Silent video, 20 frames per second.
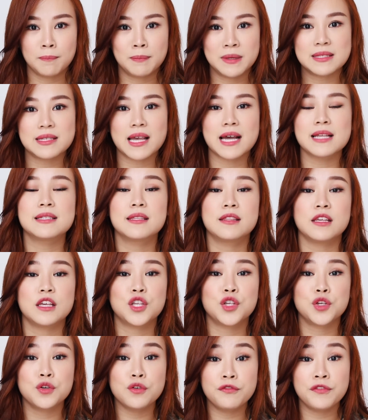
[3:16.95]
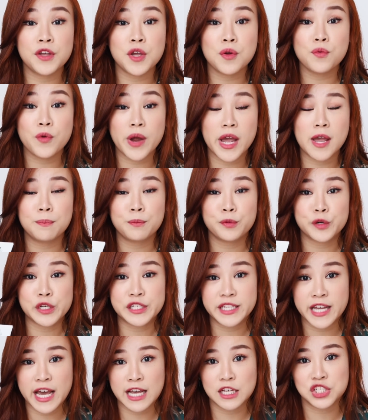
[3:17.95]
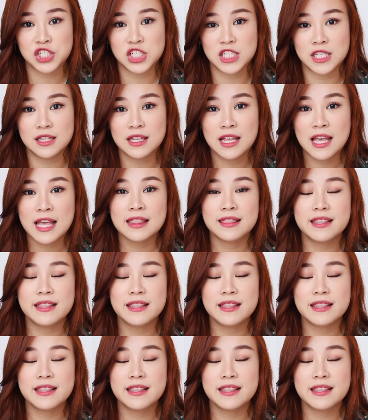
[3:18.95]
Besides the UV ray protection,